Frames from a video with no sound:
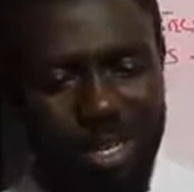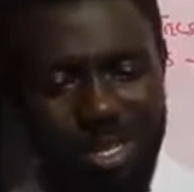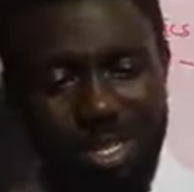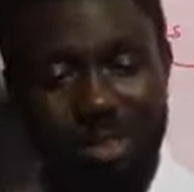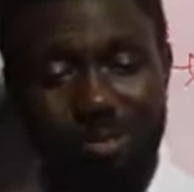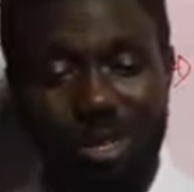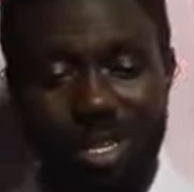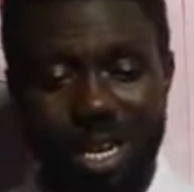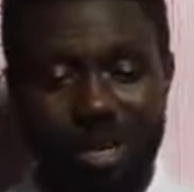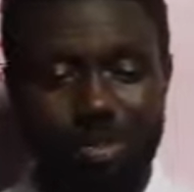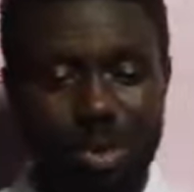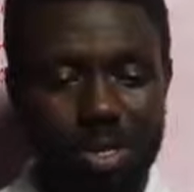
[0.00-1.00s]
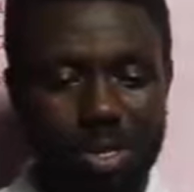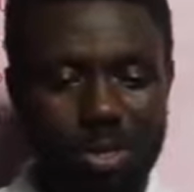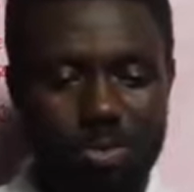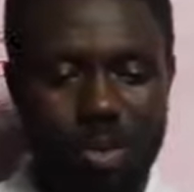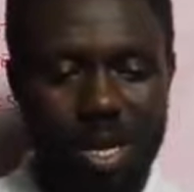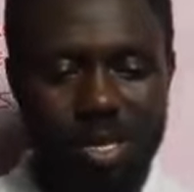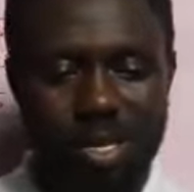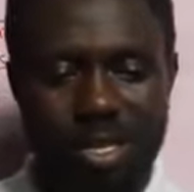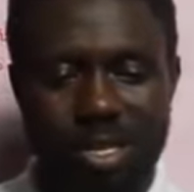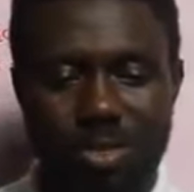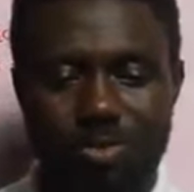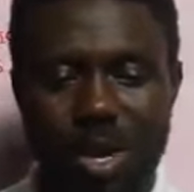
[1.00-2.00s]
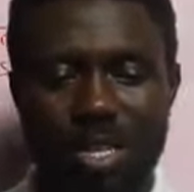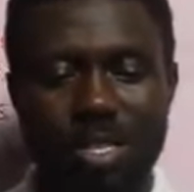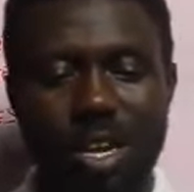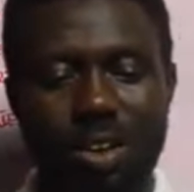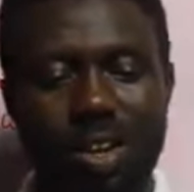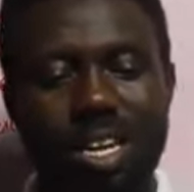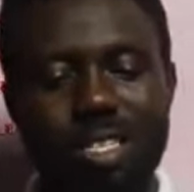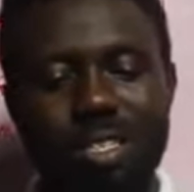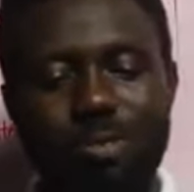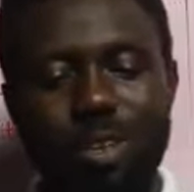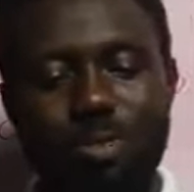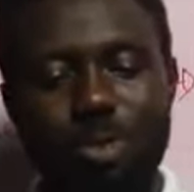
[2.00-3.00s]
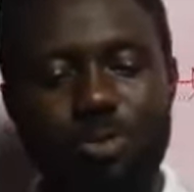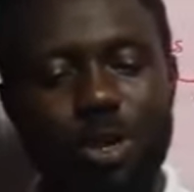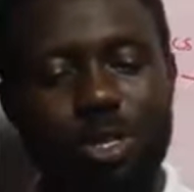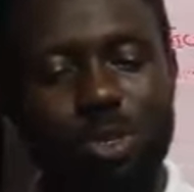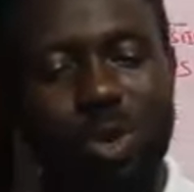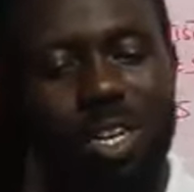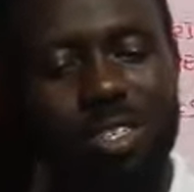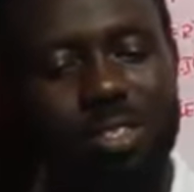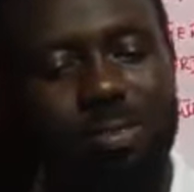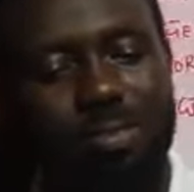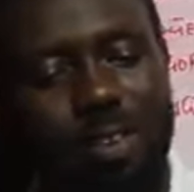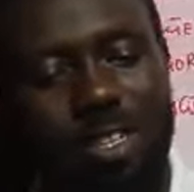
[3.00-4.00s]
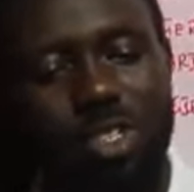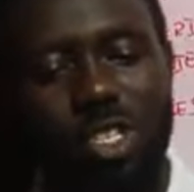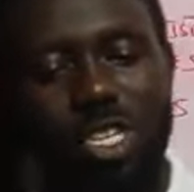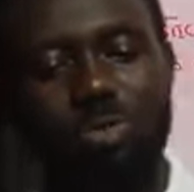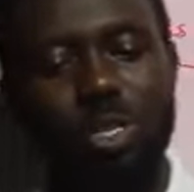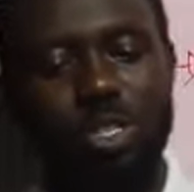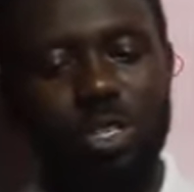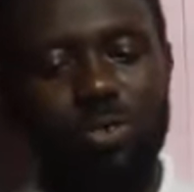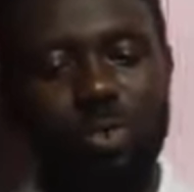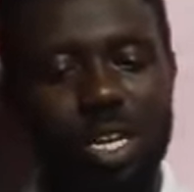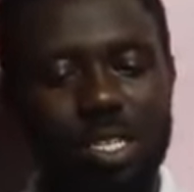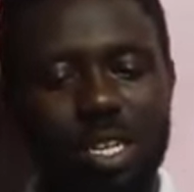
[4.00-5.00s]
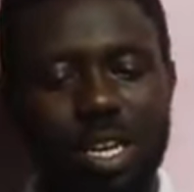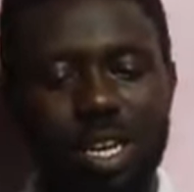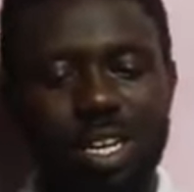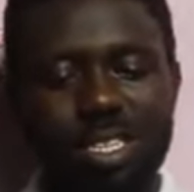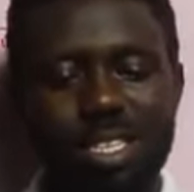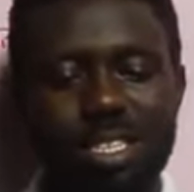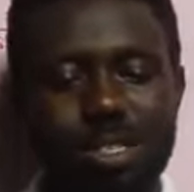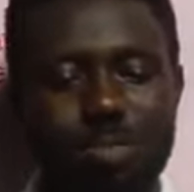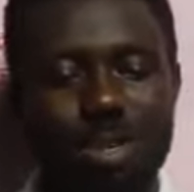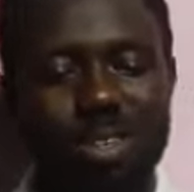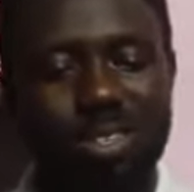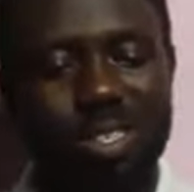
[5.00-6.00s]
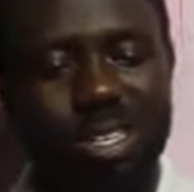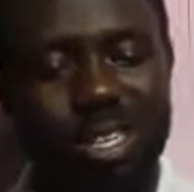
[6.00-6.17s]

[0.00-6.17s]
civil and political rights. These rights are collectively referred to as the first generation rights. This is because